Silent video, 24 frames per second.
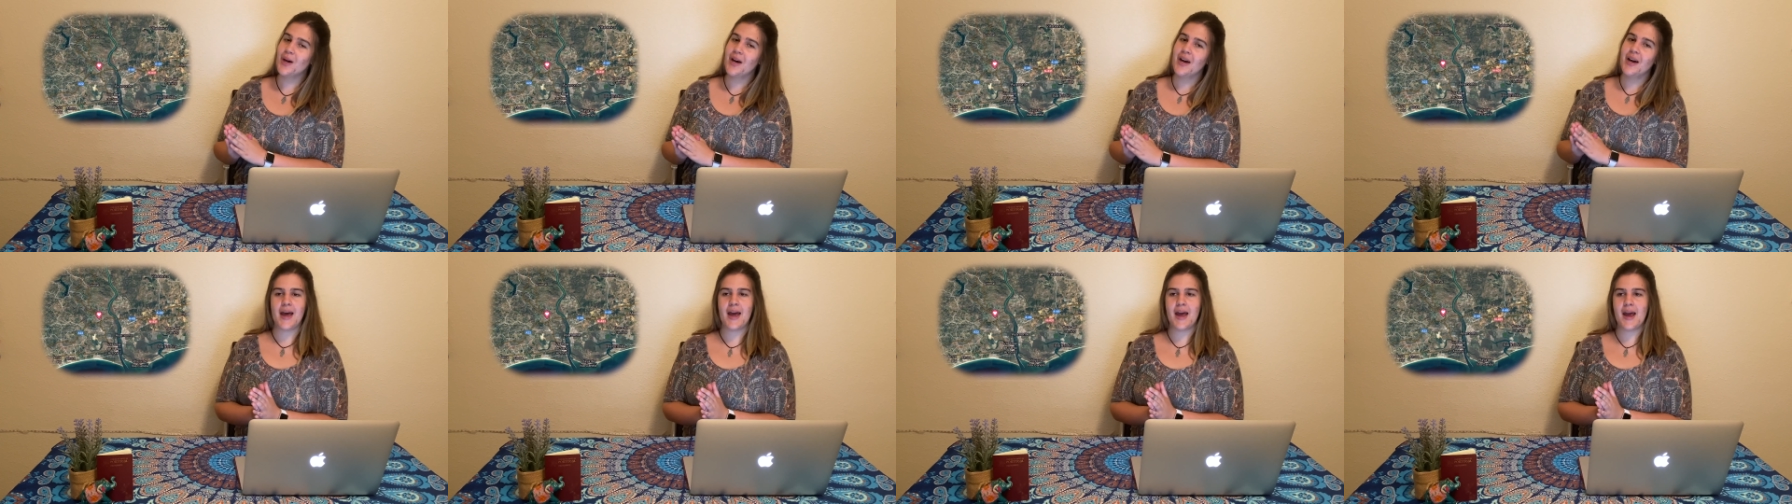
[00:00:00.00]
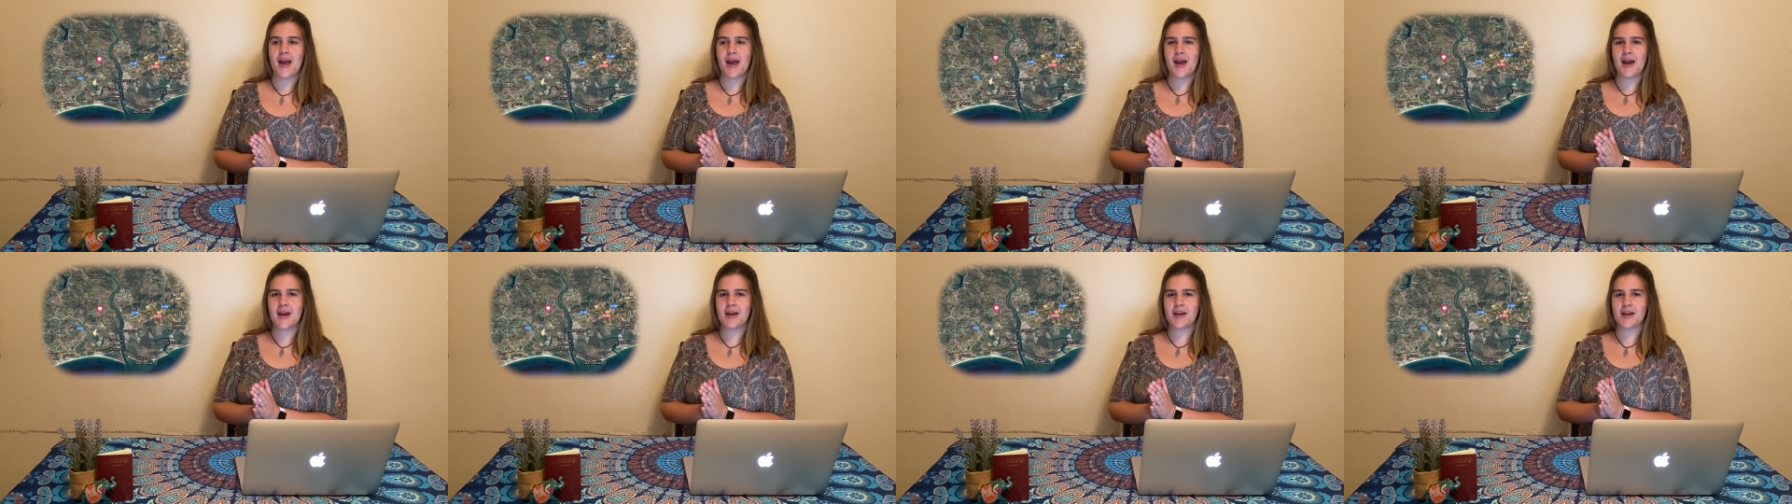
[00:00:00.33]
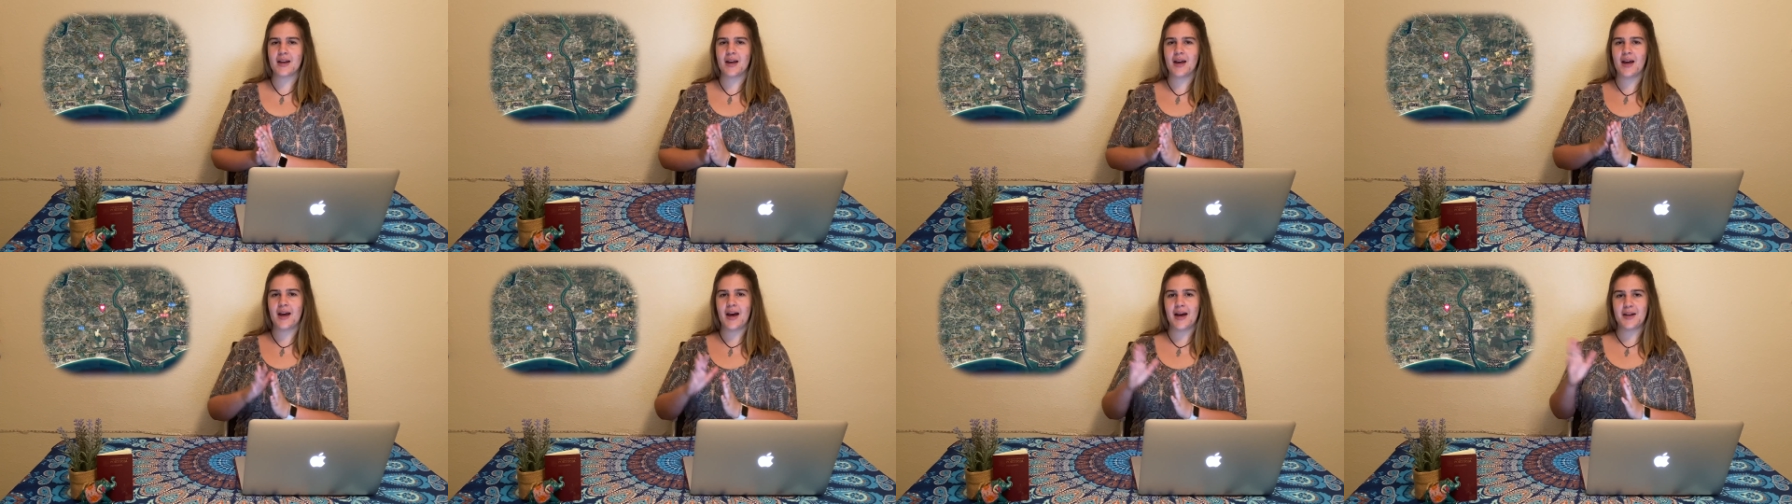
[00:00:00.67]
And
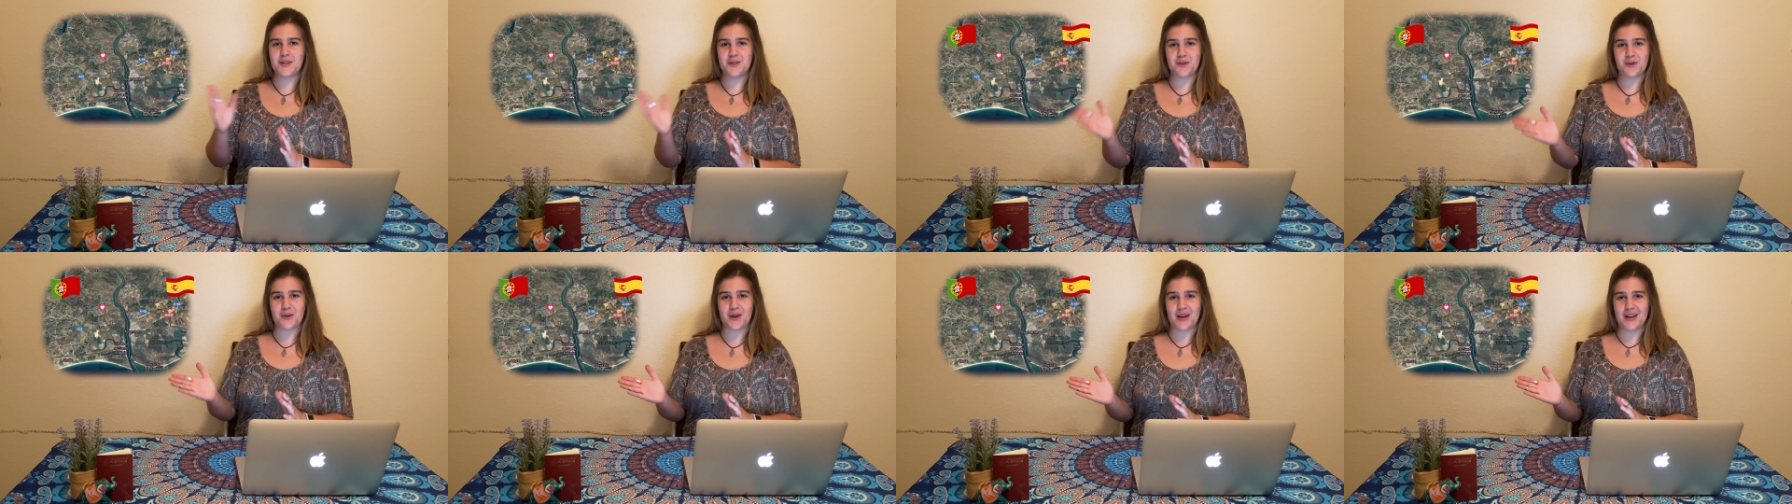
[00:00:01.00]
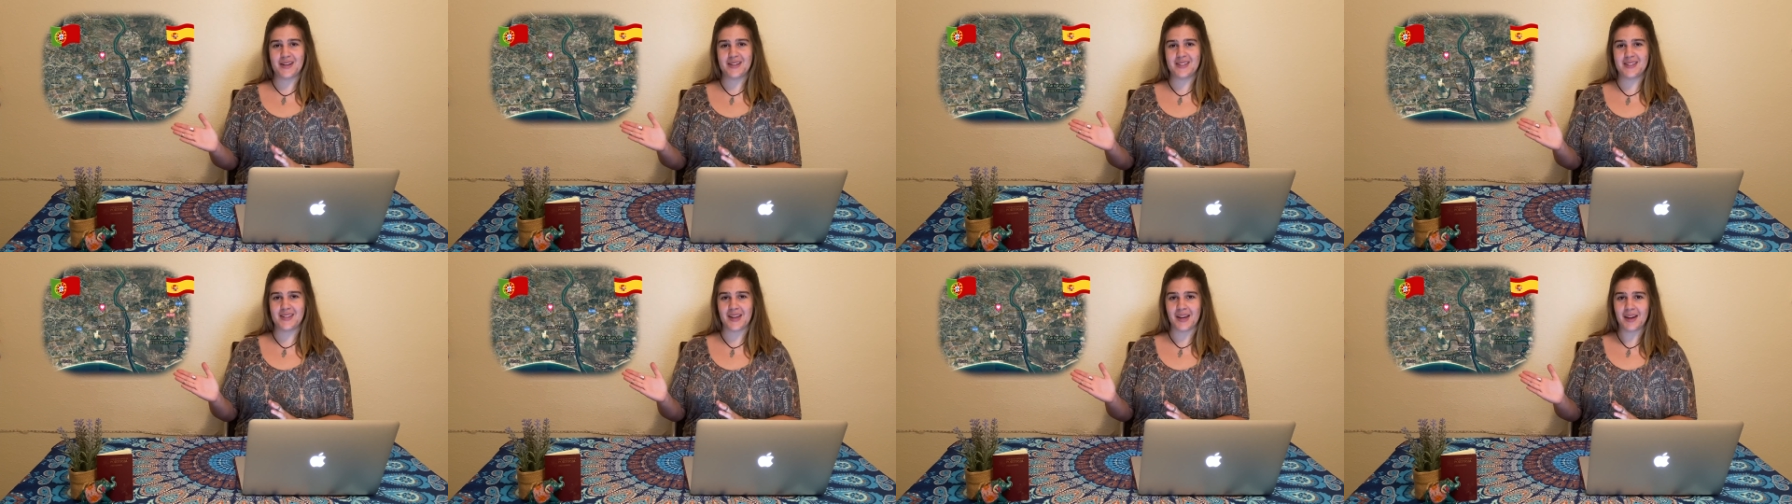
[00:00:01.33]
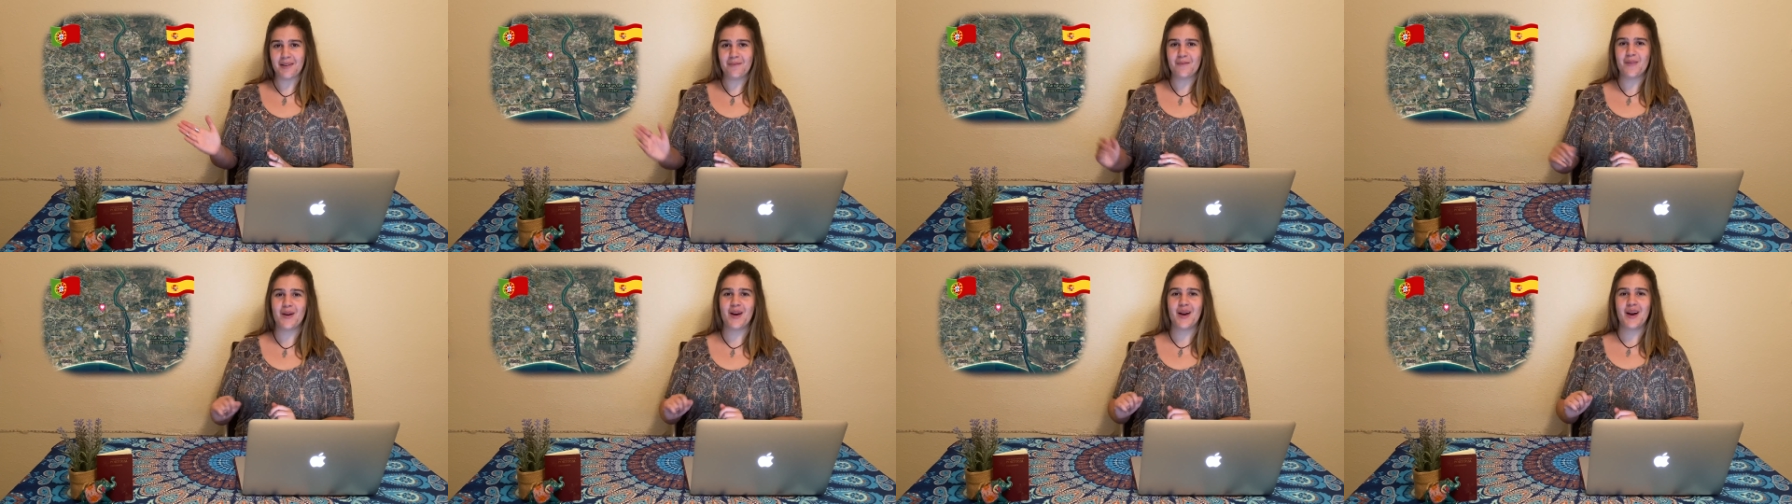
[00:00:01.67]
as you can
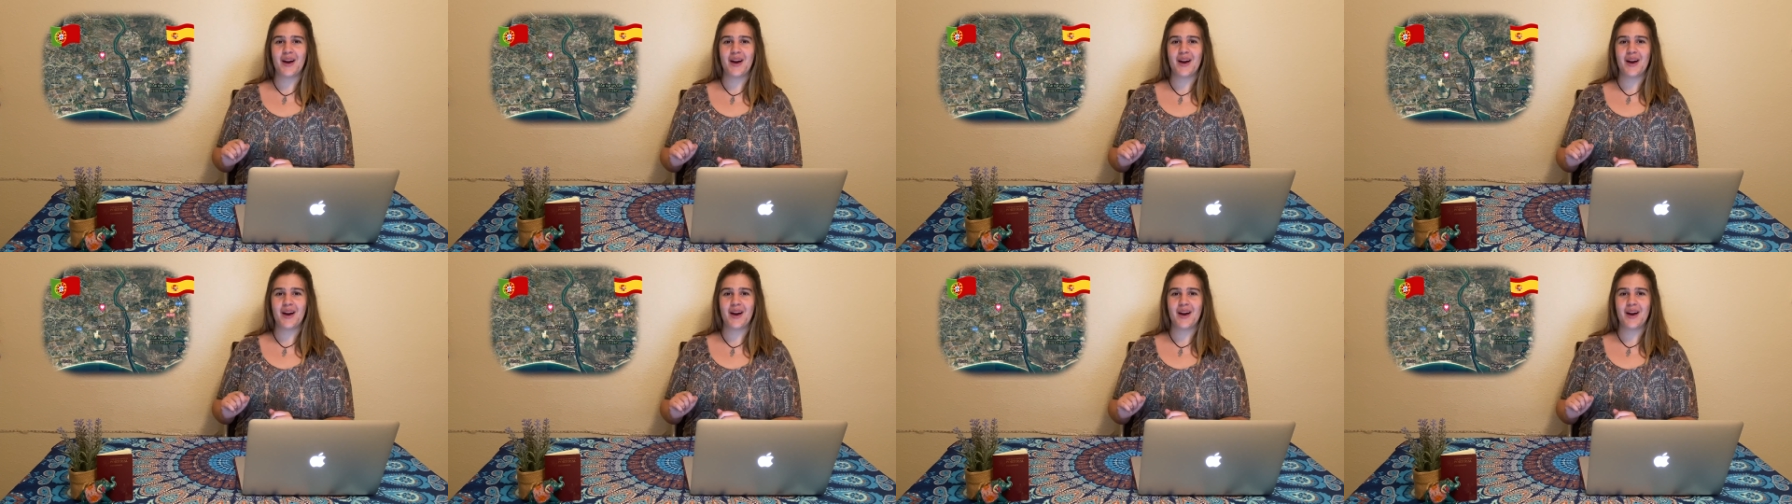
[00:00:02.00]
see,